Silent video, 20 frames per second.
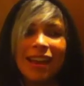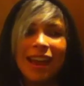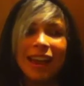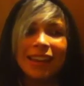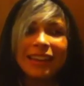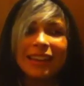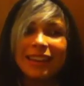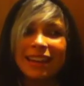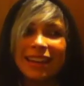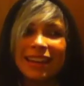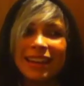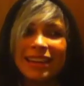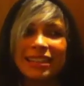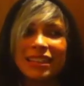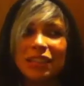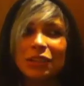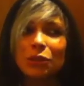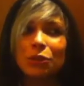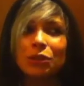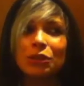and like, I guess
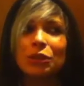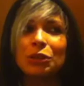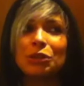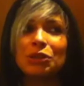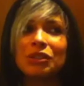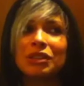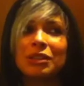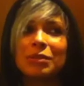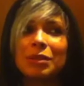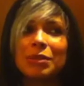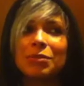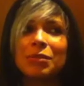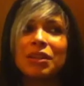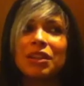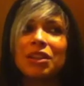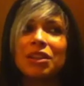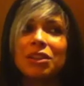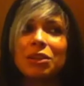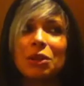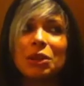I don't usually spend
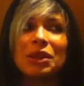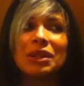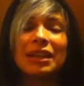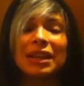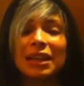money on clothing.